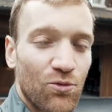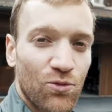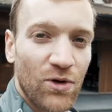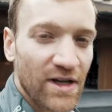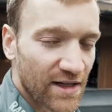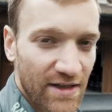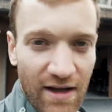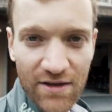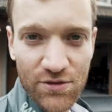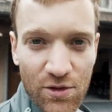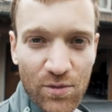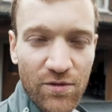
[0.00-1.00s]
Really
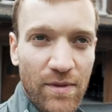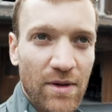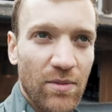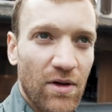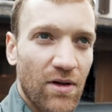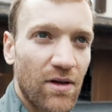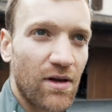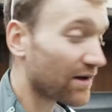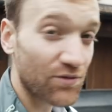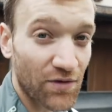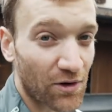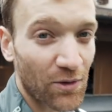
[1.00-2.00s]
nice group of people
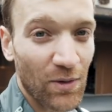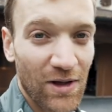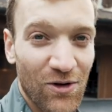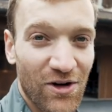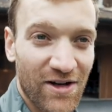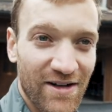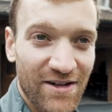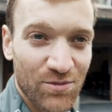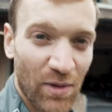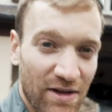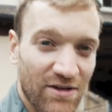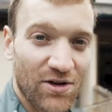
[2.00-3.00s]
and very well organized
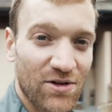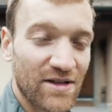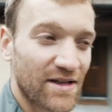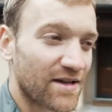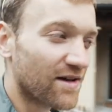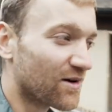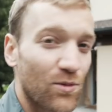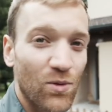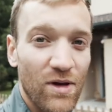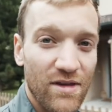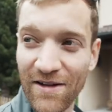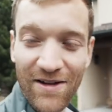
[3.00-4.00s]
by Tony,
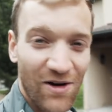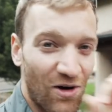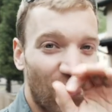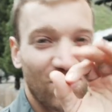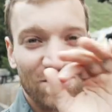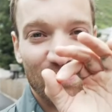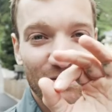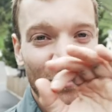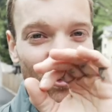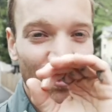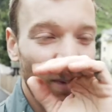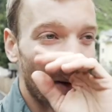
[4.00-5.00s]
with awesome
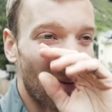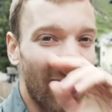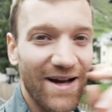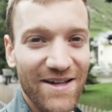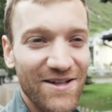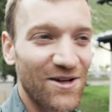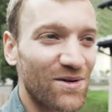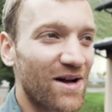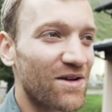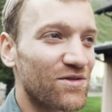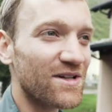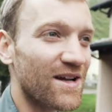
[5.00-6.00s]
food by Mario
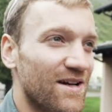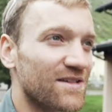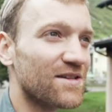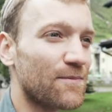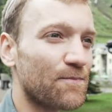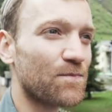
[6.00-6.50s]
every night.